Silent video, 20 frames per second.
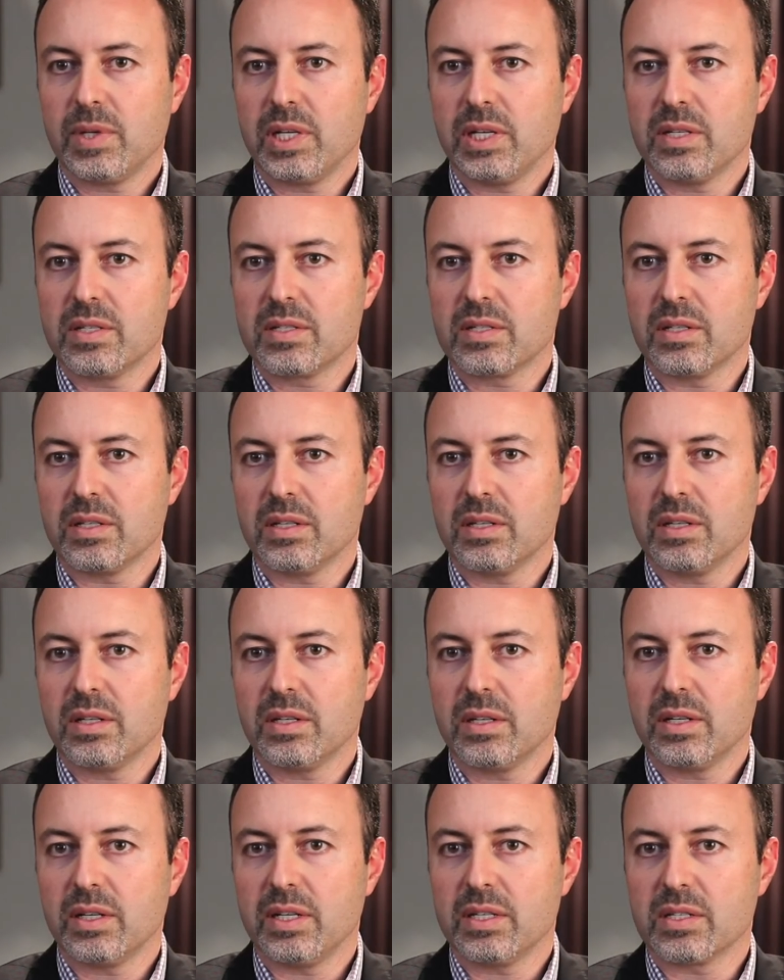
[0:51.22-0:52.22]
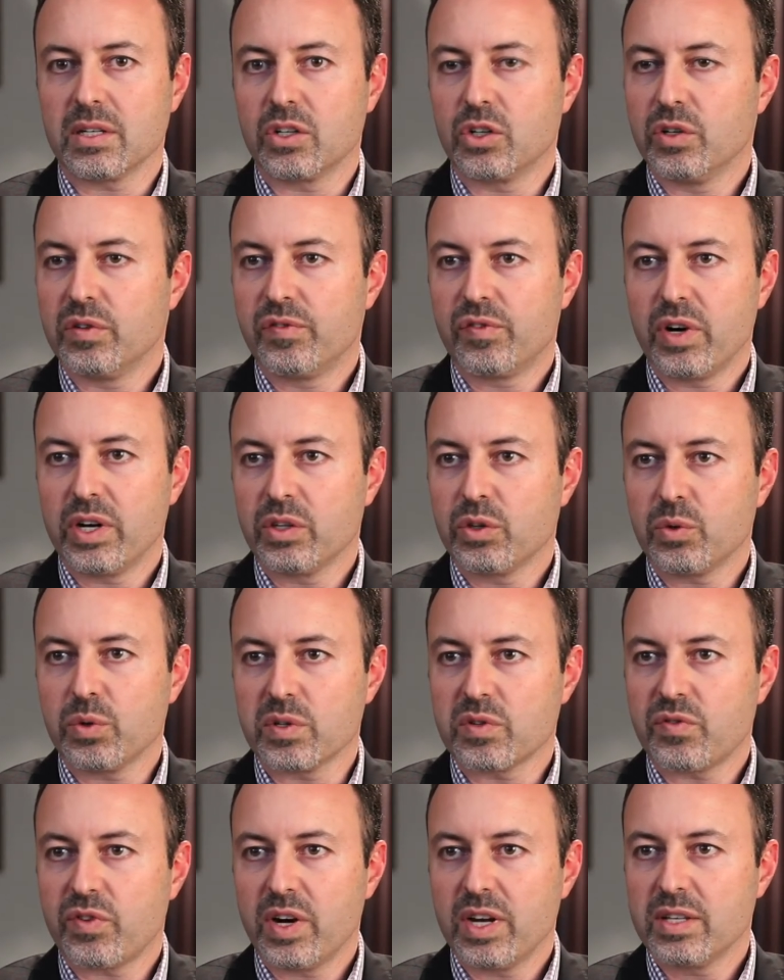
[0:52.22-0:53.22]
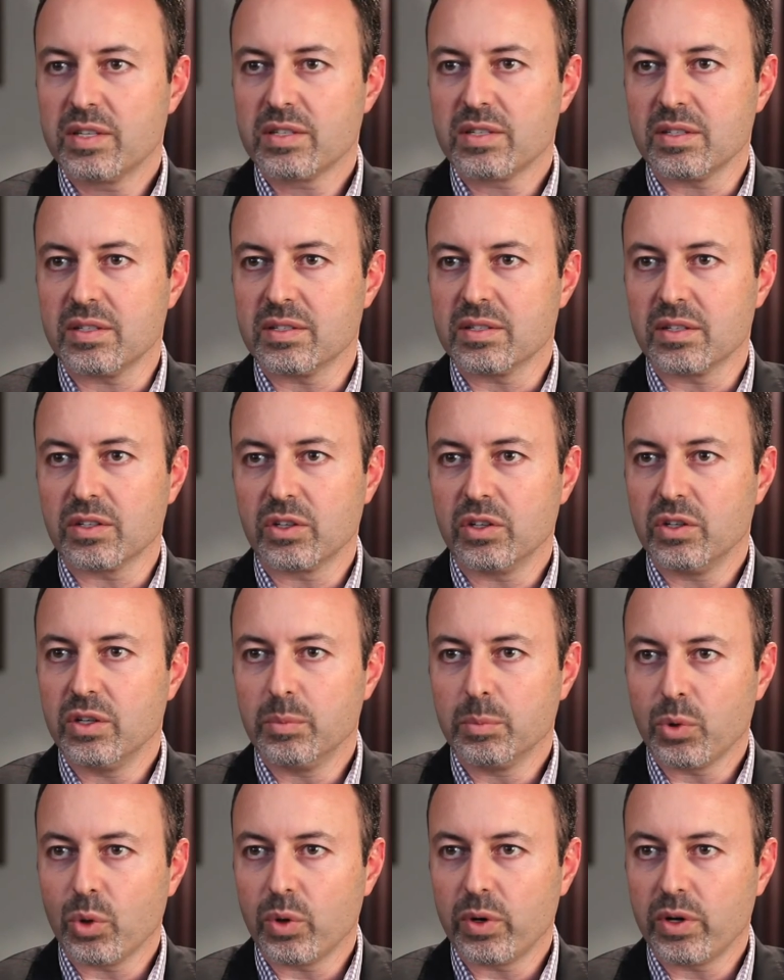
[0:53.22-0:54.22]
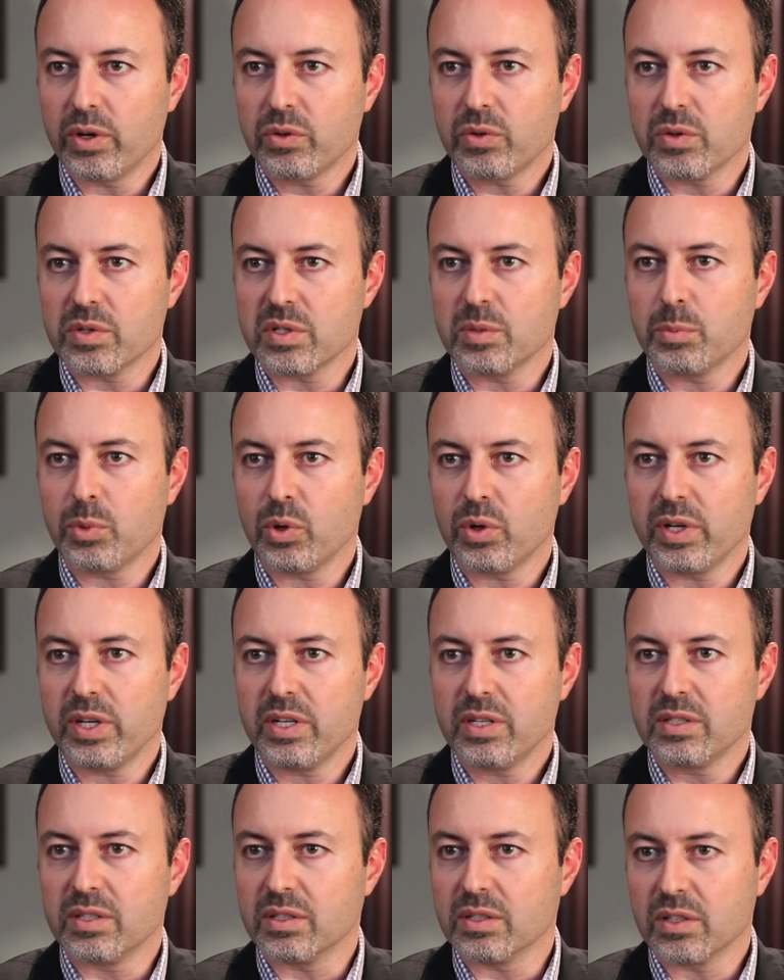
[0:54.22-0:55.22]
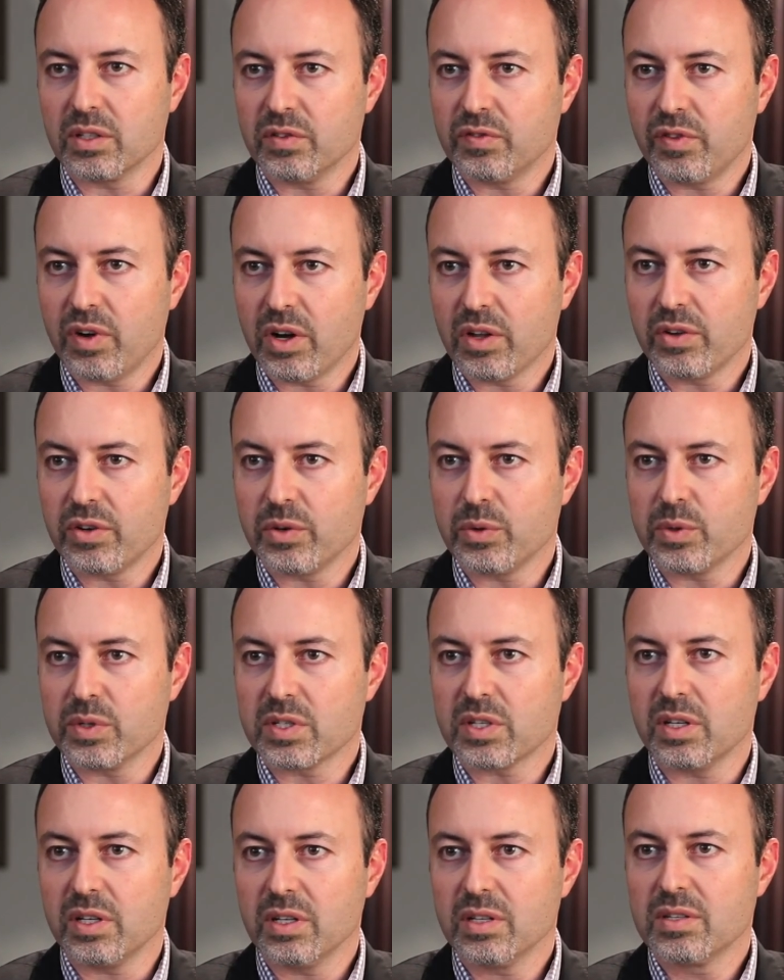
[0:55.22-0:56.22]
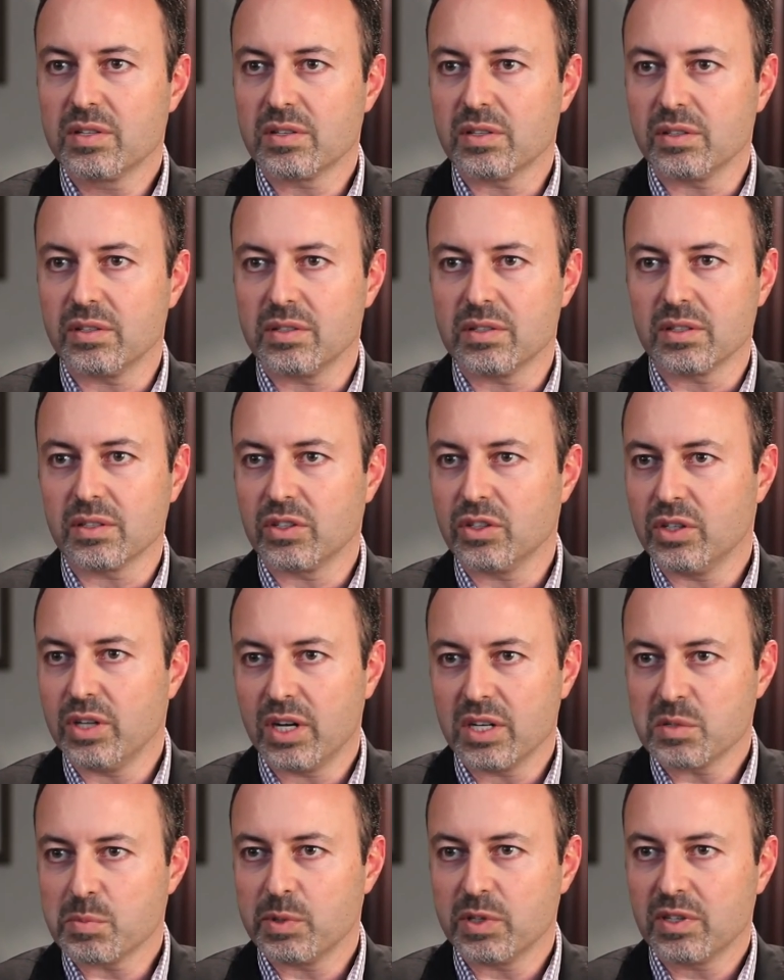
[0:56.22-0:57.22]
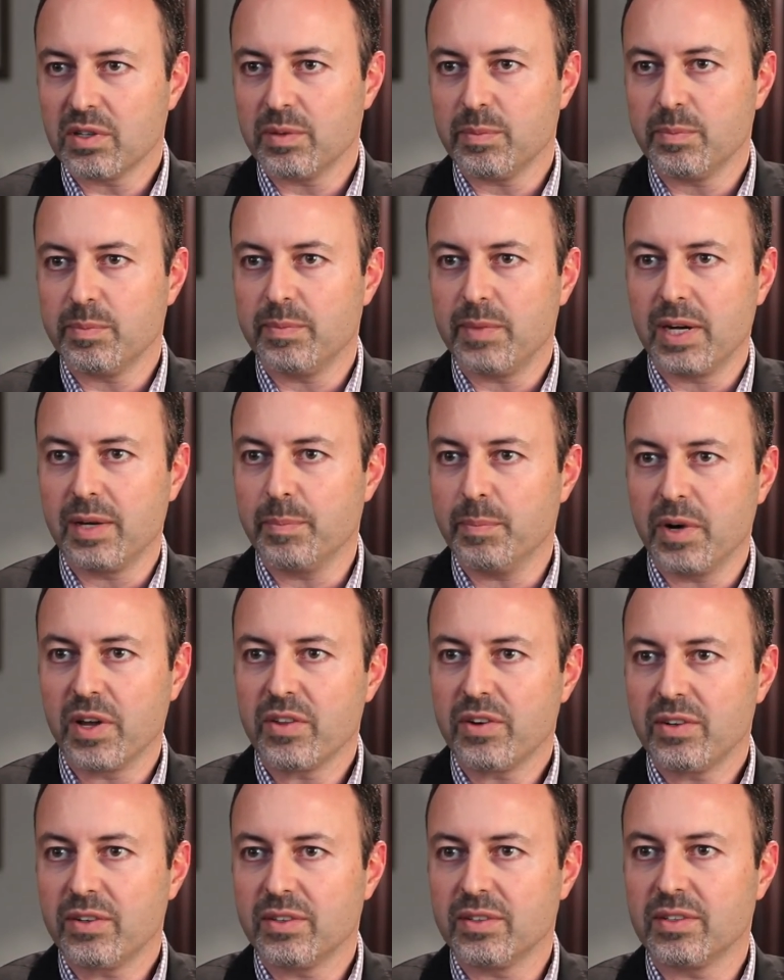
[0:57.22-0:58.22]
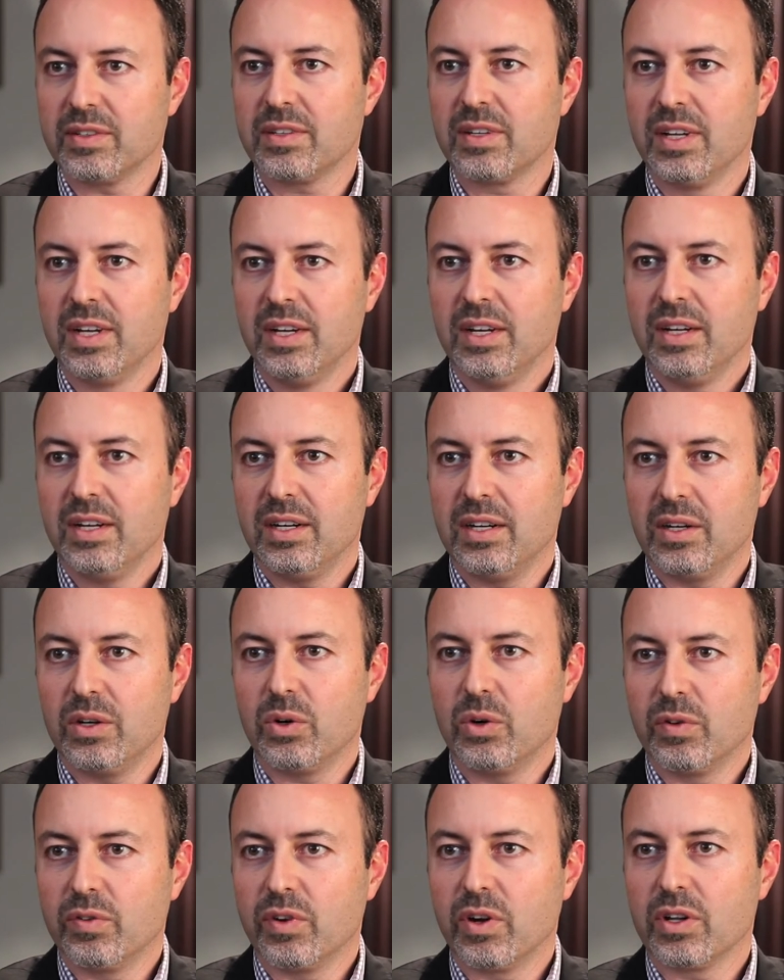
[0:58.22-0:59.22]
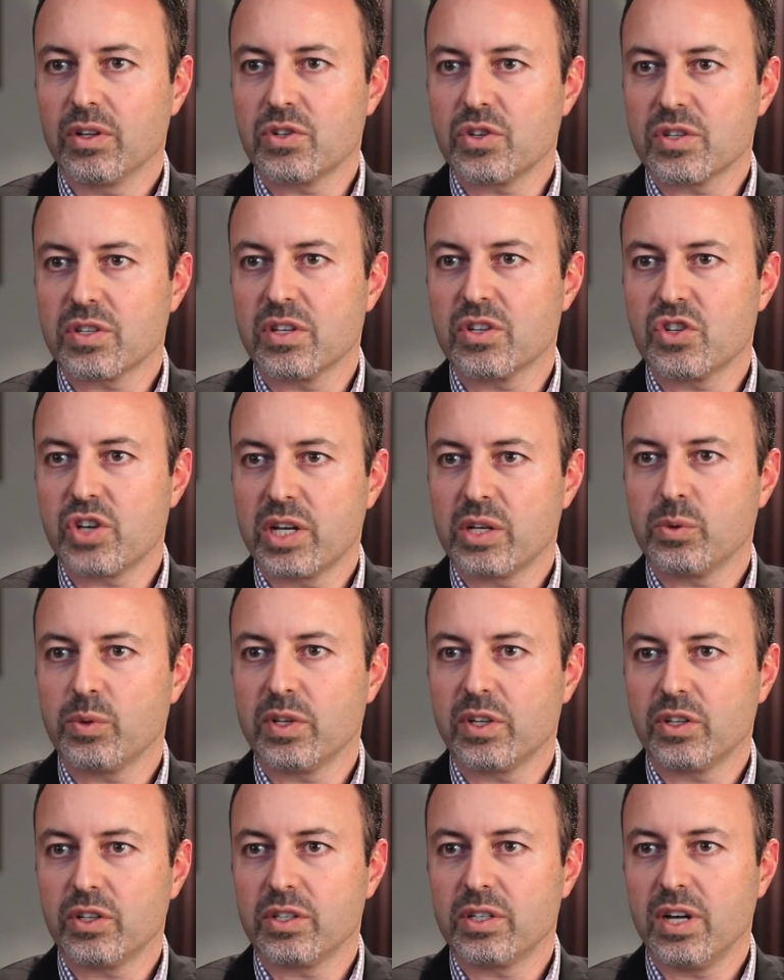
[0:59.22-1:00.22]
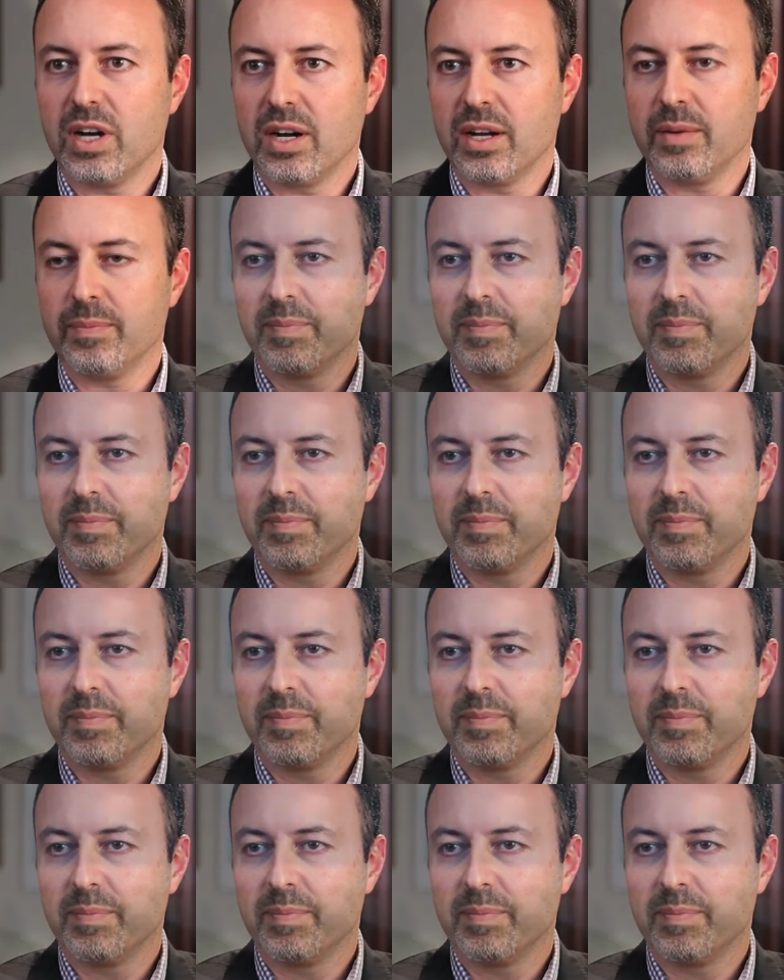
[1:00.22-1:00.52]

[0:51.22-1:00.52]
He's a, uh, he's a good friend to his friends, he's a good employer to his employees, he's a good father to his kids, he's a good husband to my mother, and uh, overall just a genuinely good guy.